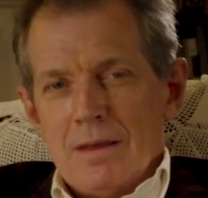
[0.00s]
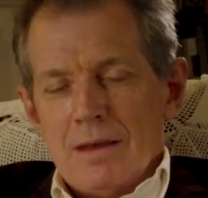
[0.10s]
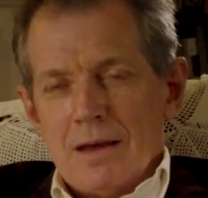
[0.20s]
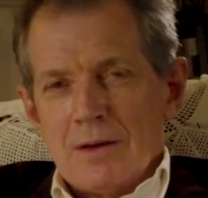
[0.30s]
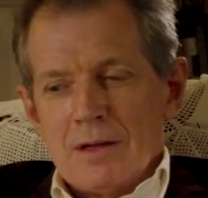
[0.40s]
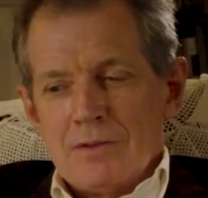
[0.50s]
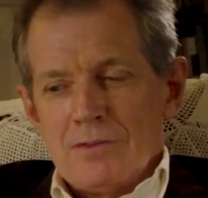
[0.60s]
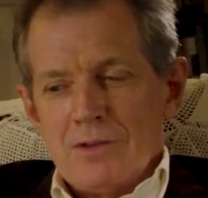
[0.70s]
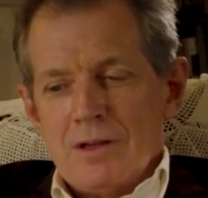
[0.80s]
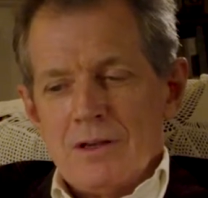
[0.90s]
How can I
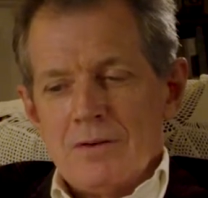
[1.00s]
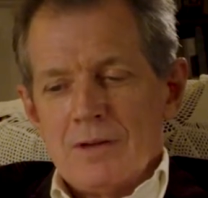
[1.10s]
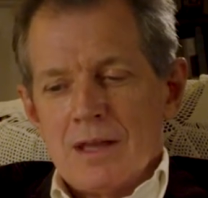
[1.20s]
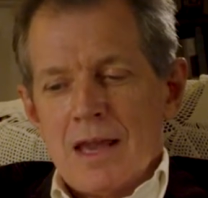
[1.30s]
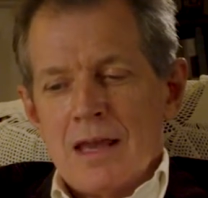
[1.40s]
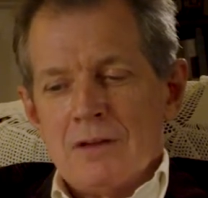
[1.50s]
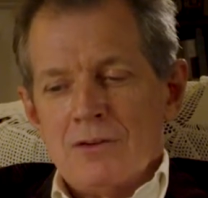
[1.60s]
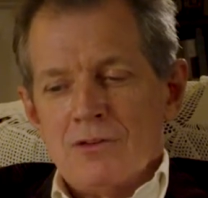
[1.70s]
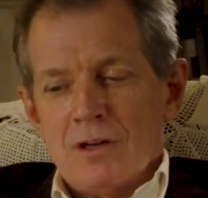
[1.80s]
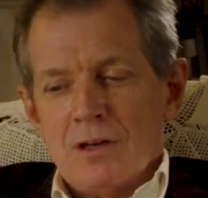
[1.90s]
see her again as
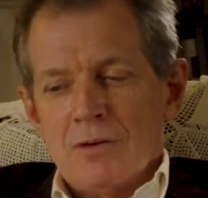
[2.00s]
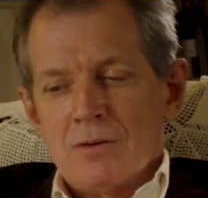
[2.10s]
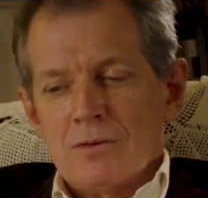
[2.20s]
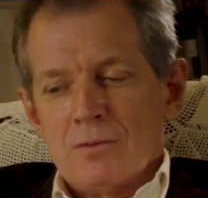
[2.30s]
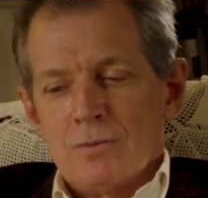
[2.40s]
she looked